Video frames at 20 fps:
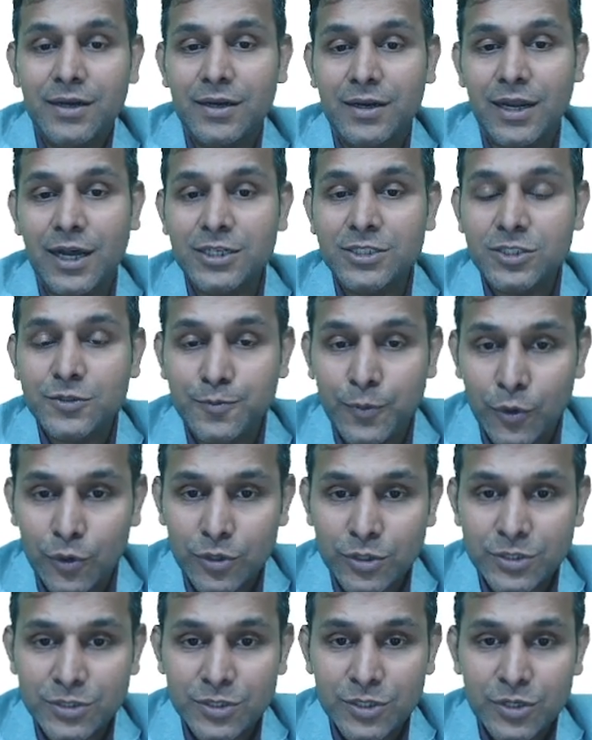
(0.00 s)

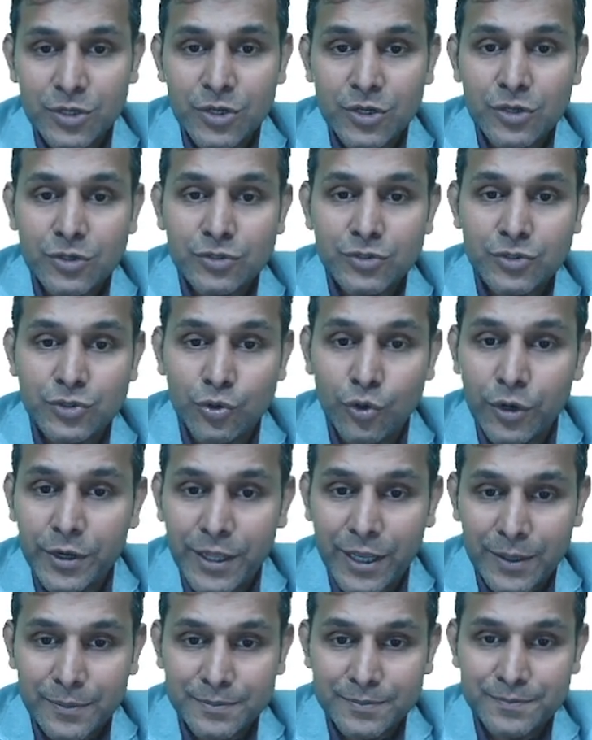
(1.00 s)
transports
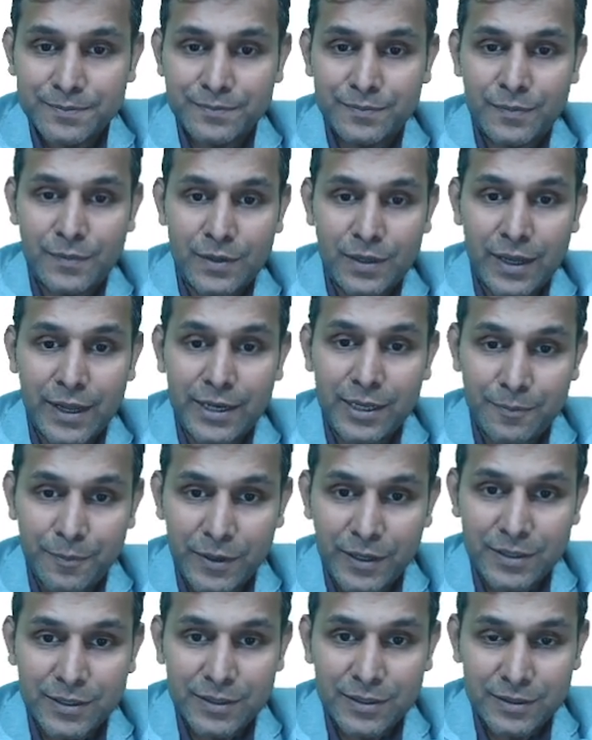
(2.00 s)
sodium. I
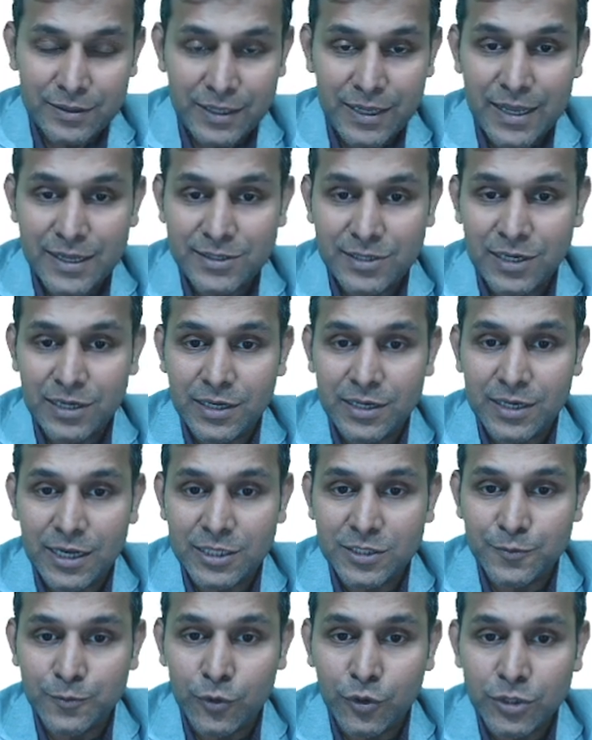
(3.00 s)
repeat, the SGLT
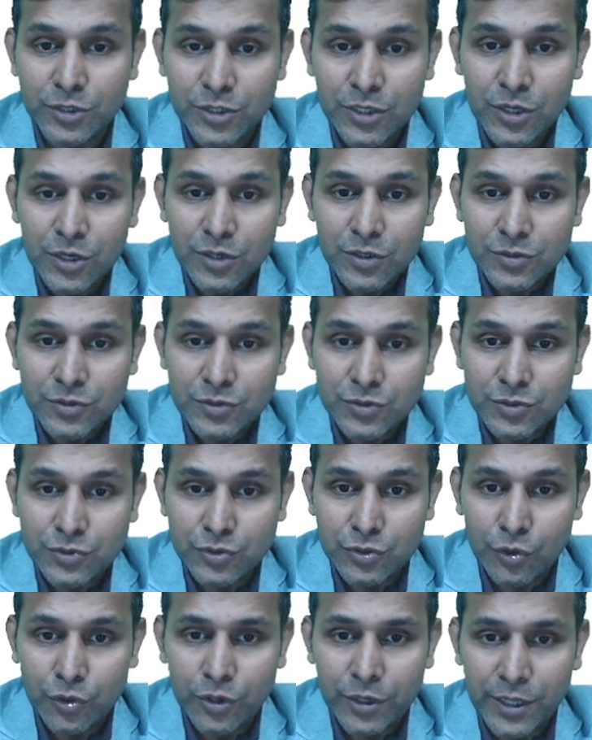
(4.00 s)
transports
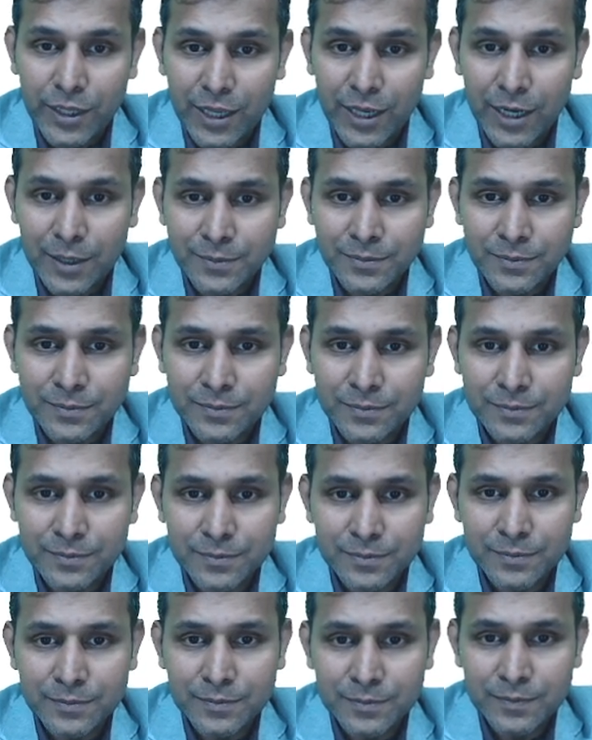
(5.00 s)
sodium
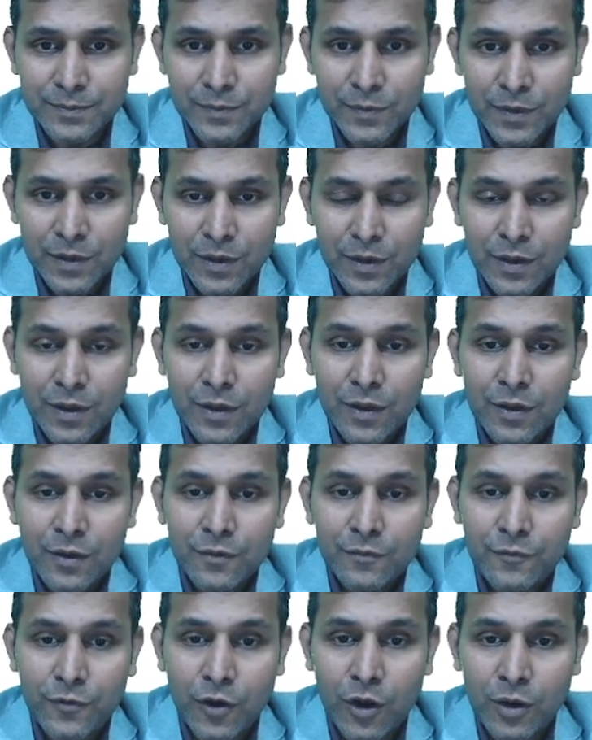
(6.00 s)

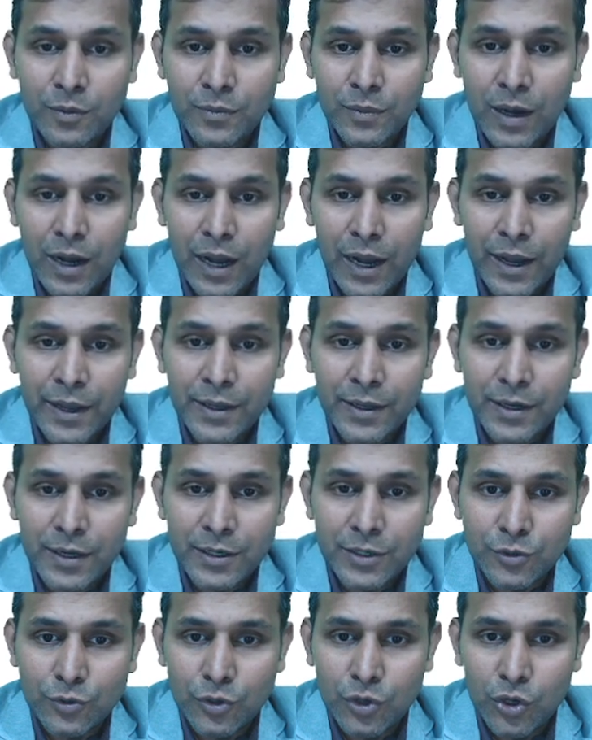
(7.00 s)
from
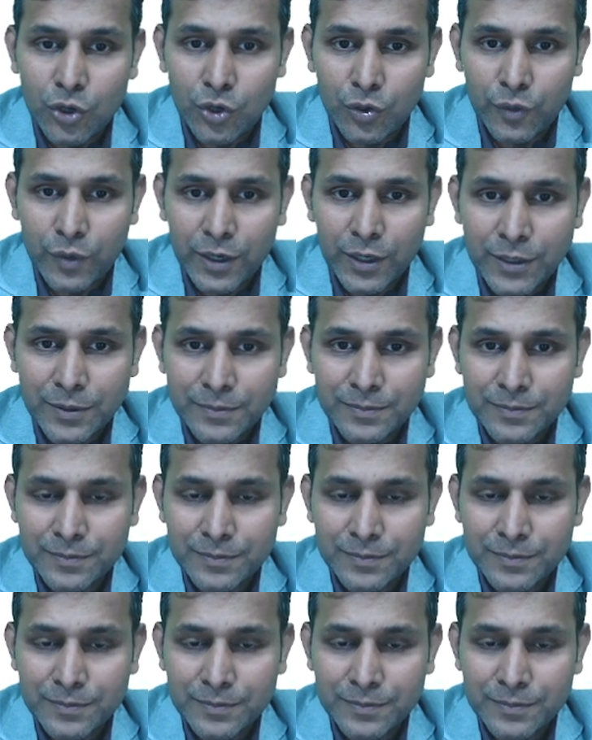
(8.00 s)
higher to lower,